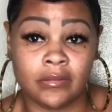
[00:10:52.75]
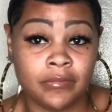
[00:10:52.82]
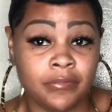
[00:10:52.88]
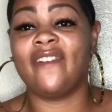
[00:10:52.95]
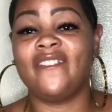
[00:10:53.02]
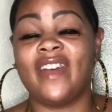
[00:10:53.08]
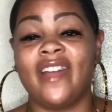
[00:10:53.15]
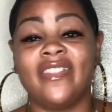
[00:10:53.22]

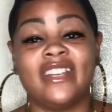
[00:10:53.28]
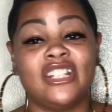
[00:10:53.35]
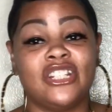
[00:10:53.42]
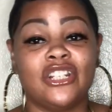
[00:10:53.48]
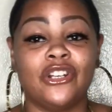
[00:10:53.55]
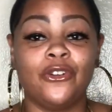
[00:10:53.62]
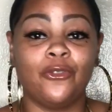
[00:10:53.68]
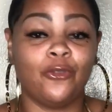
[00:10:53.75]
I found these
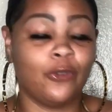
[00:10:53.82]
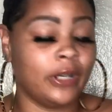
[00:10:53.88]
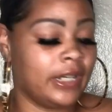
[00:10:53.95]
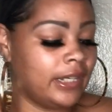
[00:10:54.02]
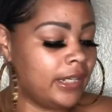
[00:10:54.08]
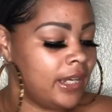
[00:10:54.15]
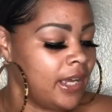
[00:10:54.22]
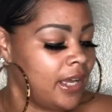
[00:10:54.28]

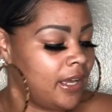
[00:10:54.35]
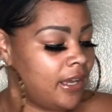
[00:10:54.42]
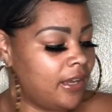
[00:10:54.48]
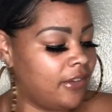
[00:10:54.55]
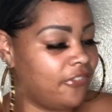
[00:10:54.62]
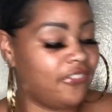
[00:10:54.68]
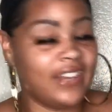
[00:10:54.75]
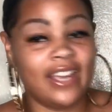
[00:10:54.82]
sugar-free
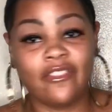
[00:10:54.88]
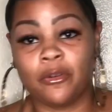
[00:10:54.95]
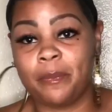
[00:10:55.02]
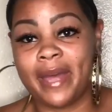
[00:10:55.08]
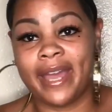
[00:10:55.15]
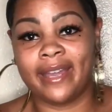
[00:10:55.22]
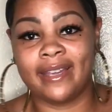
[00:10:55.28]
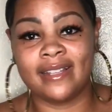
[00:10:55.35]
flavor
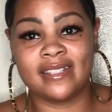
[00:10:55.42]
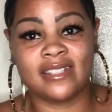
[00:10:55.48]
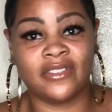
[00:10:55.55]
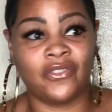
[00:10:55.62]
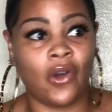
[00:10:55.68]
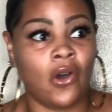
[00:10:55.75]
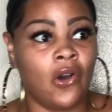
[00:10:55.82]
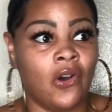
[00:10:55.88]
packets
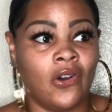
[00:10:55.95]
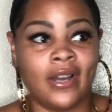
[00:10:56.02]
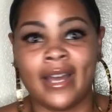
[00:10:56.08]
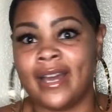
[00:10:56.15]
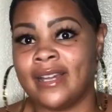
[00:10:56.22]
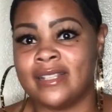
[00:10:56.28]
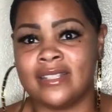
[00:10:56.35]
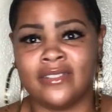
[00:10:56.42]
of all
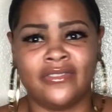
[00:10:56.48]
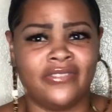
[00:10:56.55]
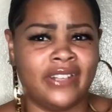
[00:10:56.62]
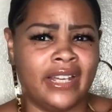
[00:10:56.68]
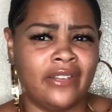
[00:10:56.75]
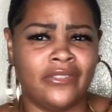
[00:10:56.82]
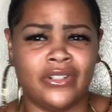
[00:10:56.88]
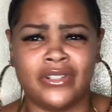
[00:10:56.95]
kinds of
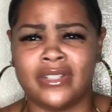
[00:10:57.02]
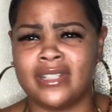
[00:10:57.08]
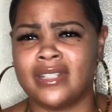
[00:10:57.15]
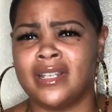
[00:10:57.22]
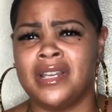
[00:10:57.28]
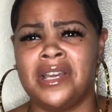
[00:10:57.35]
flavors.